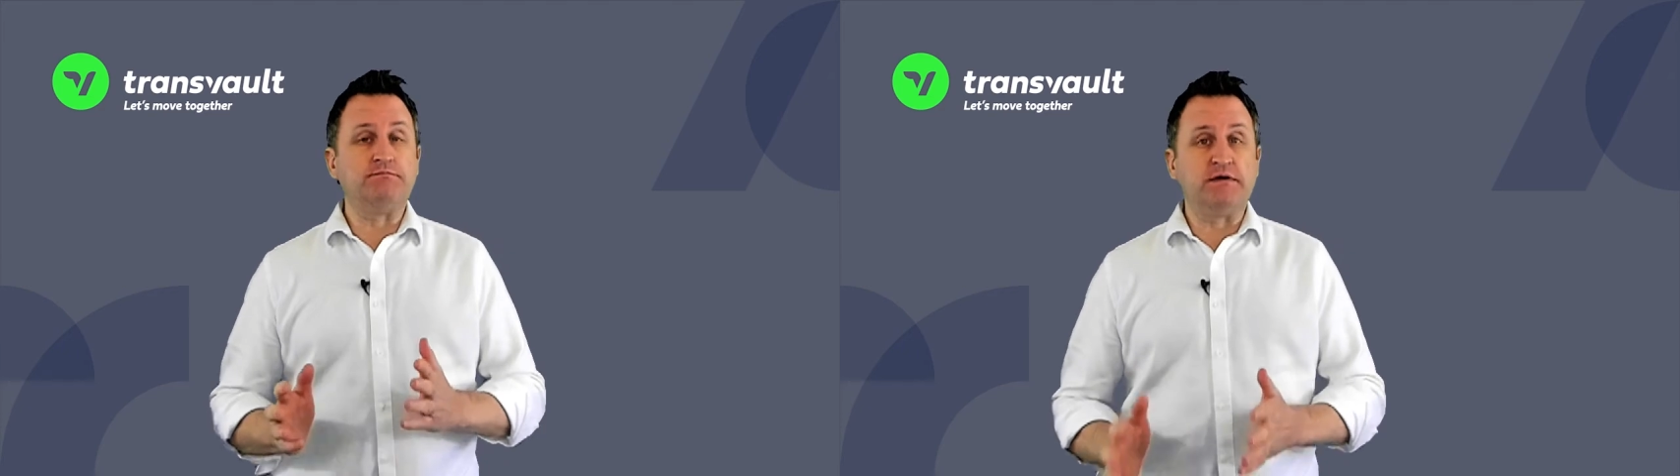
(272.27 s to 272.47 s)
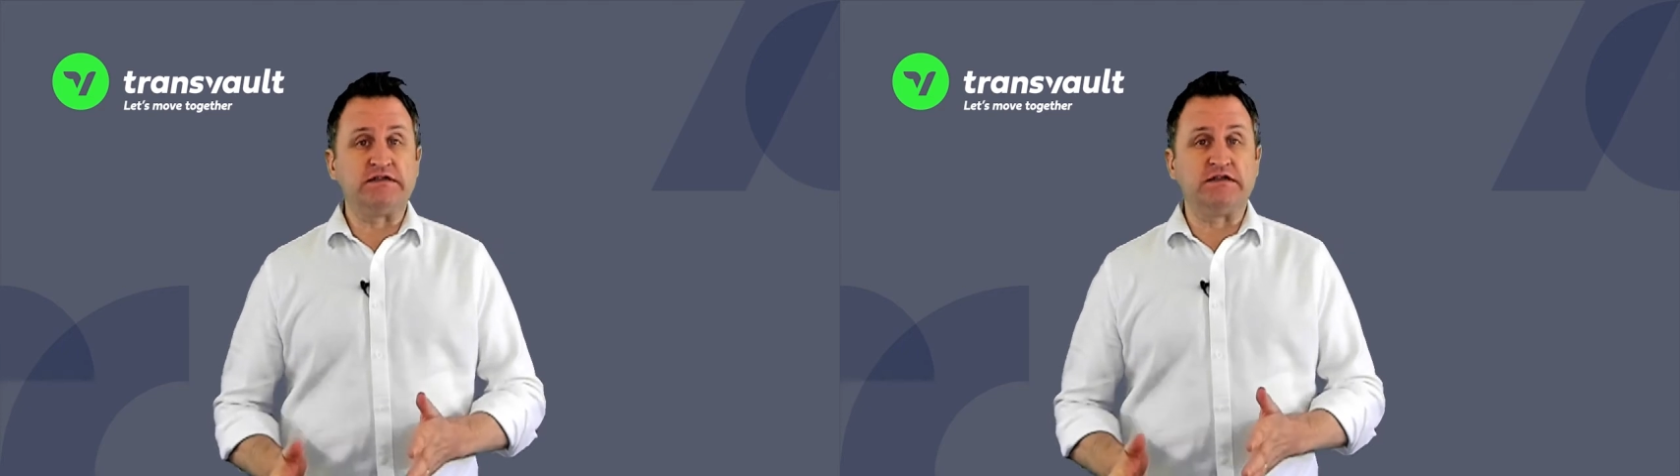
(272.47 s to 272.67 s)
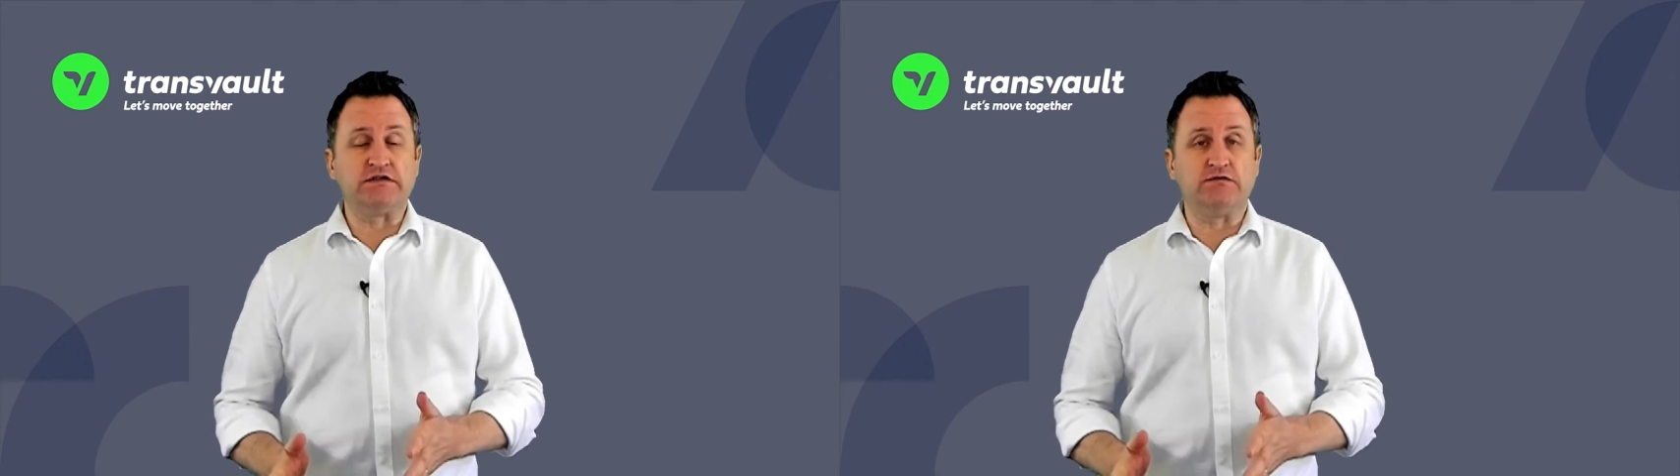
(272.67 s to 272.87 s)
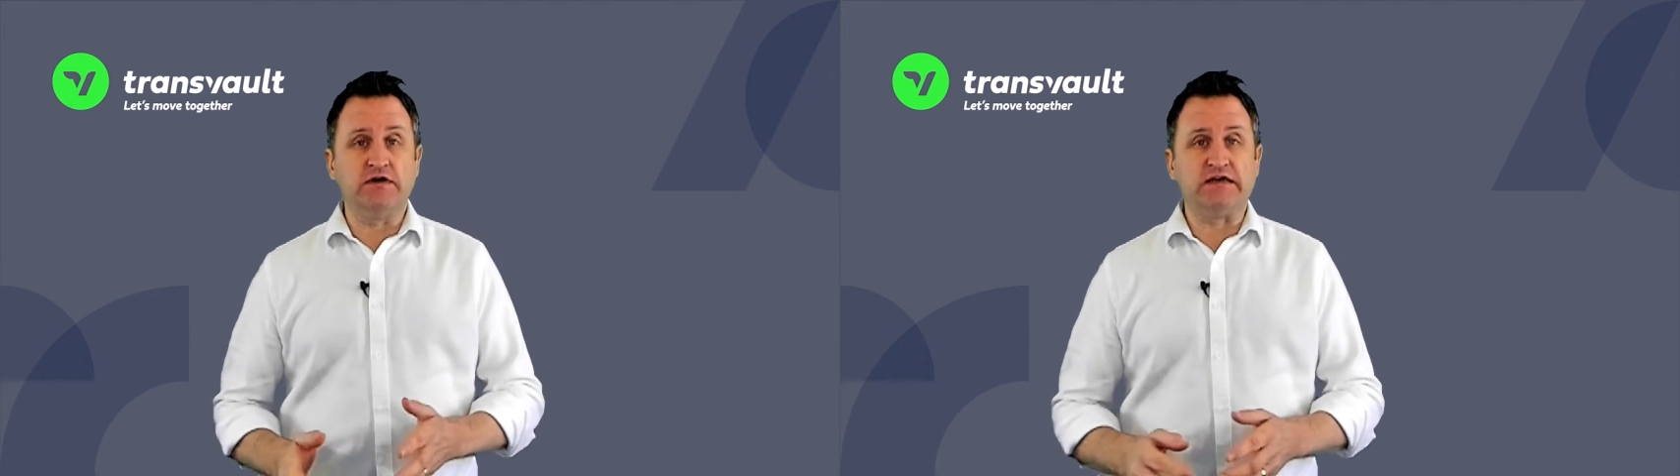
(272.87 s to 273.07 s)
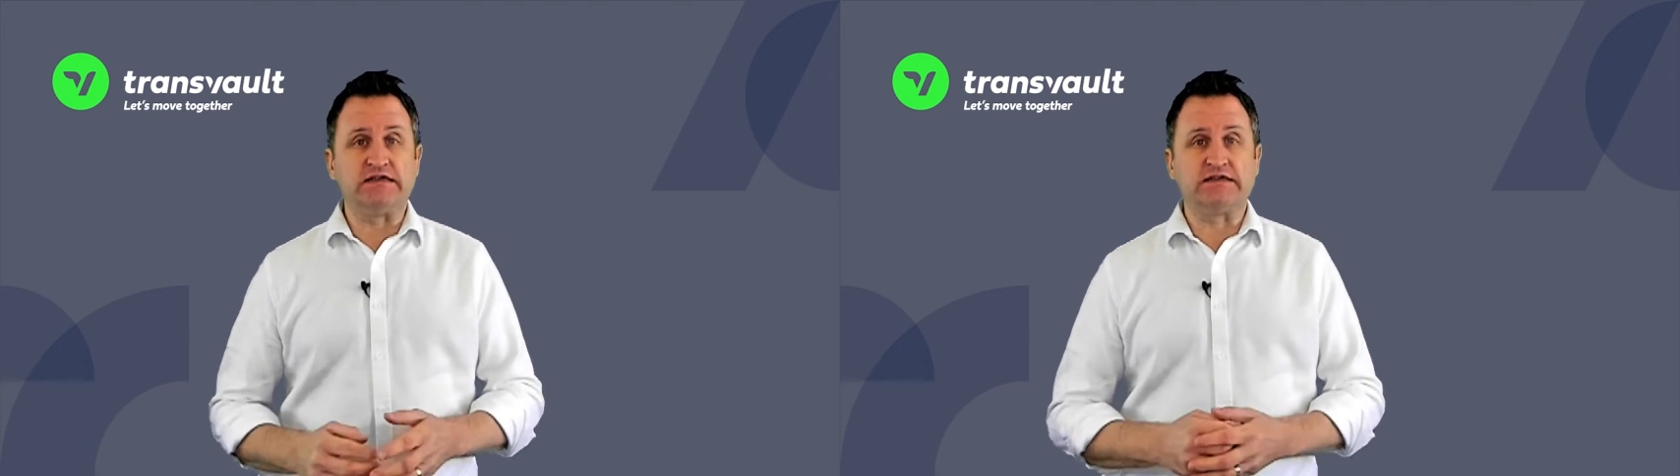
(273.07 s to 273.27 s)
it's a
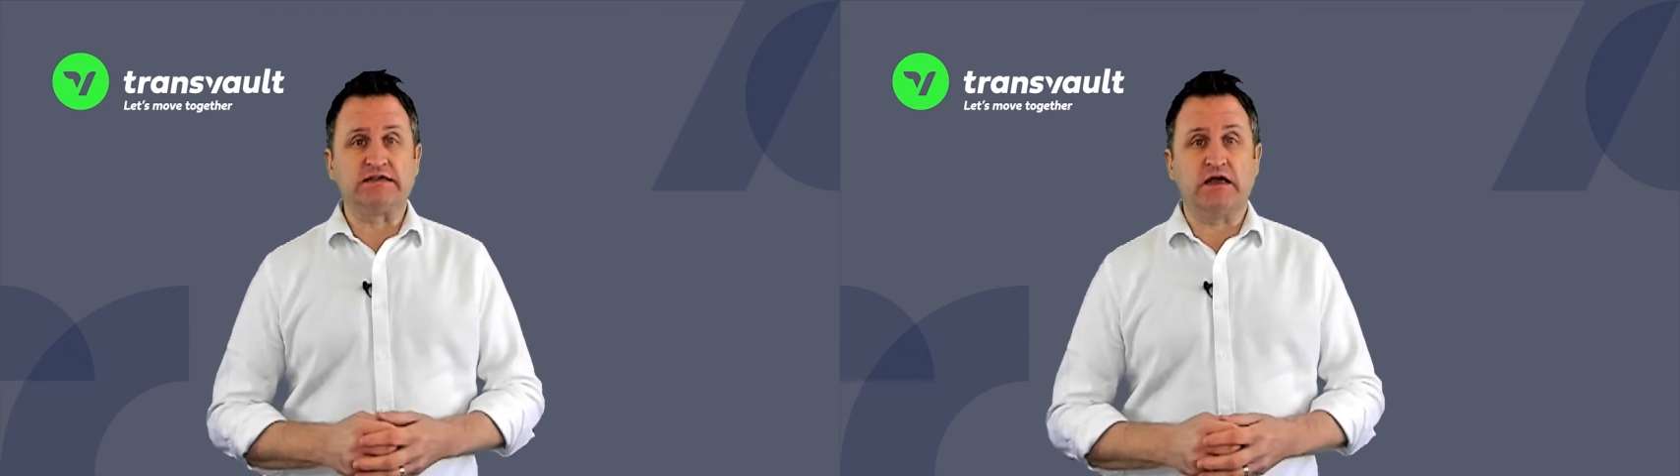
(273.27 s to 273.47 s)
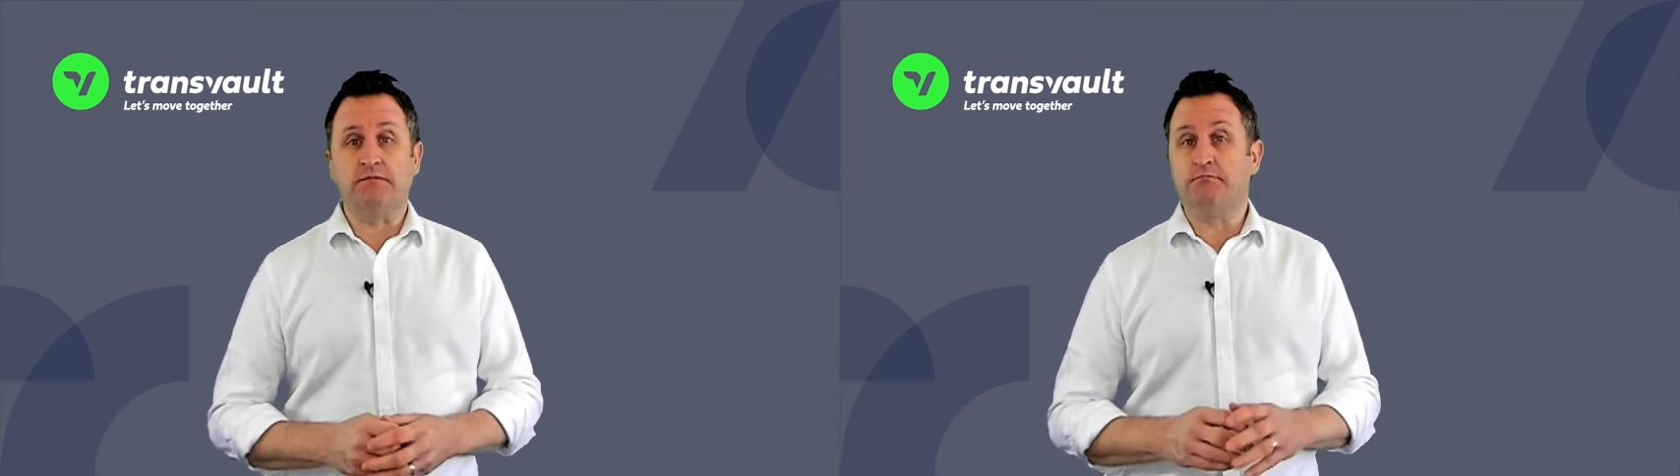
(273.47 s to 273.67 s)
business risk,